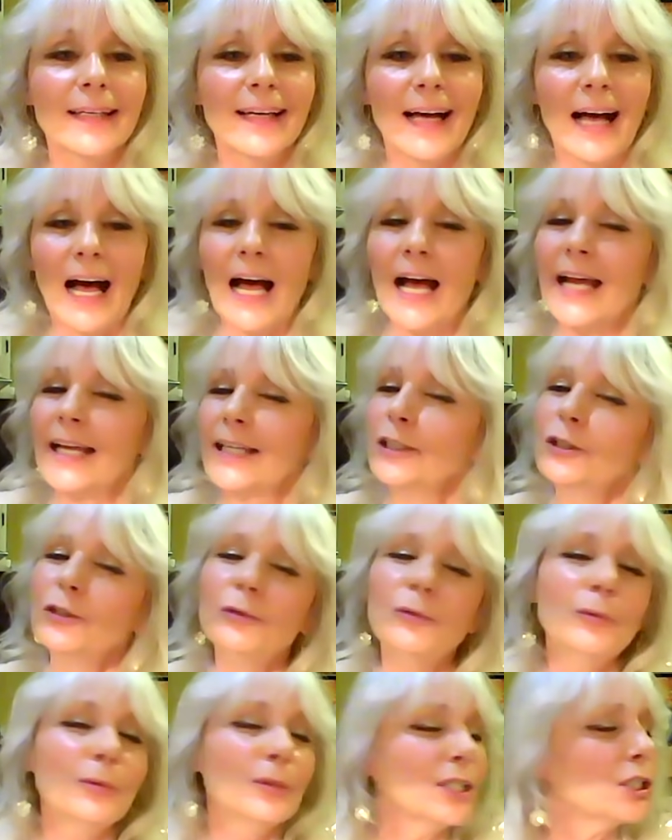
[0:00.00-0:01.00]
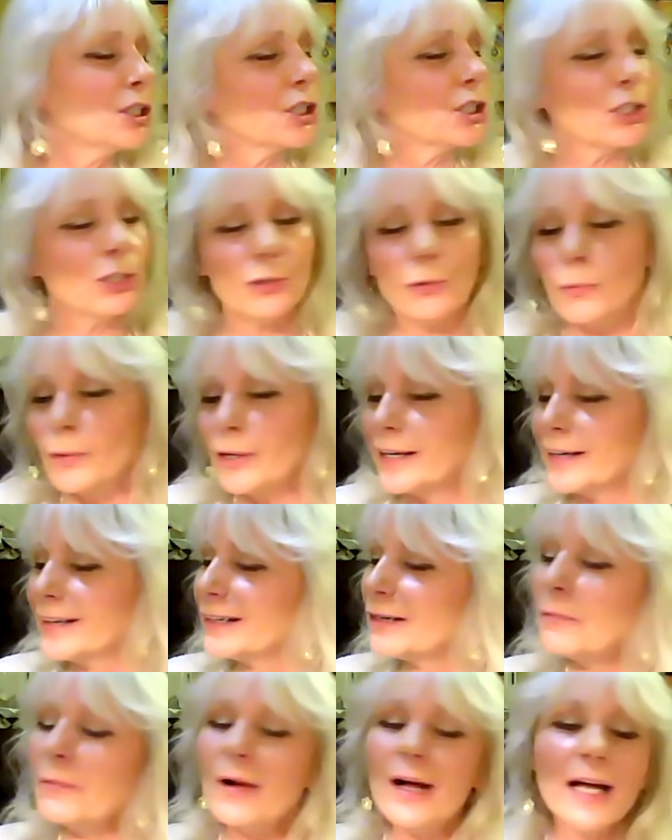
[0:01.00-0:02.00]
I knew
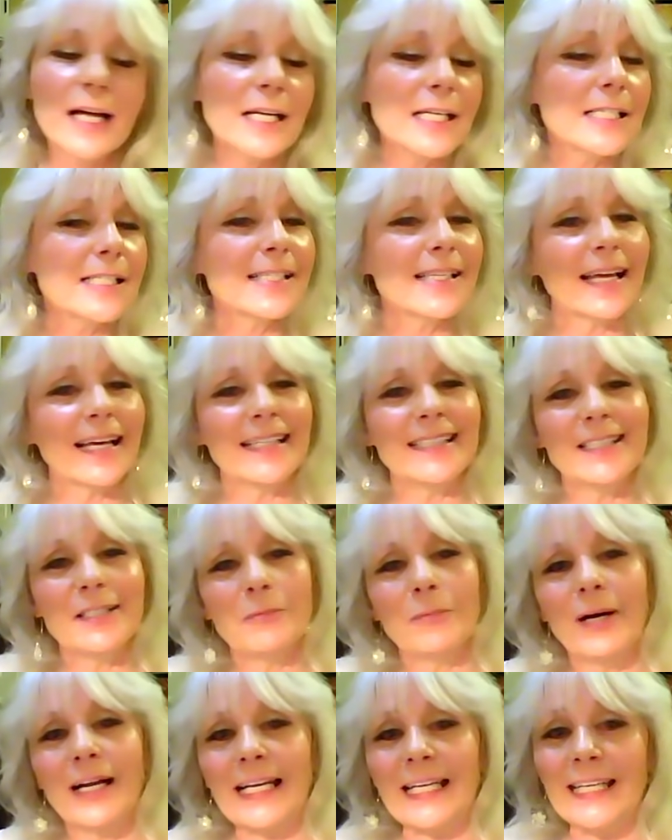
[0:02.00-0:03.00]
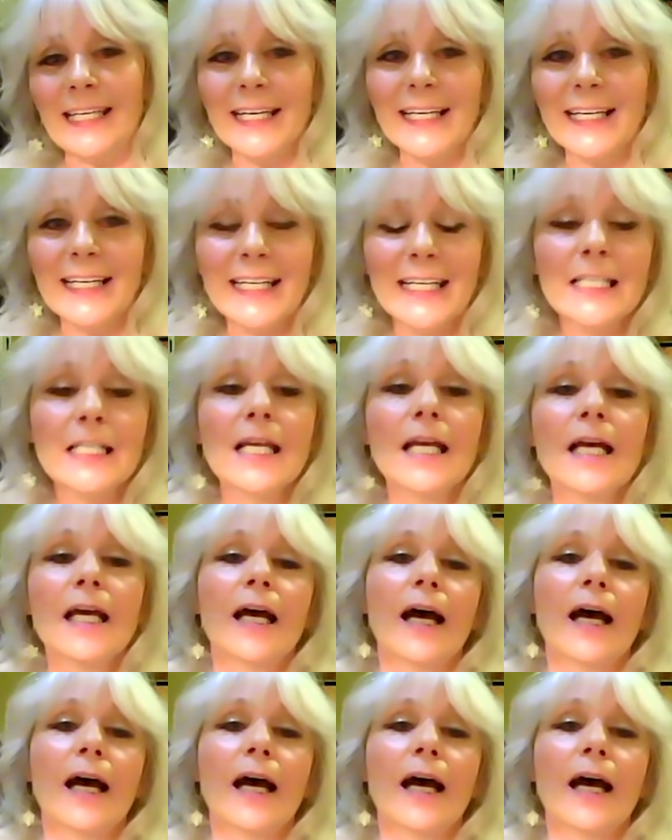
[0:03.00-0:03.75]
where it was. I didn't want to get it.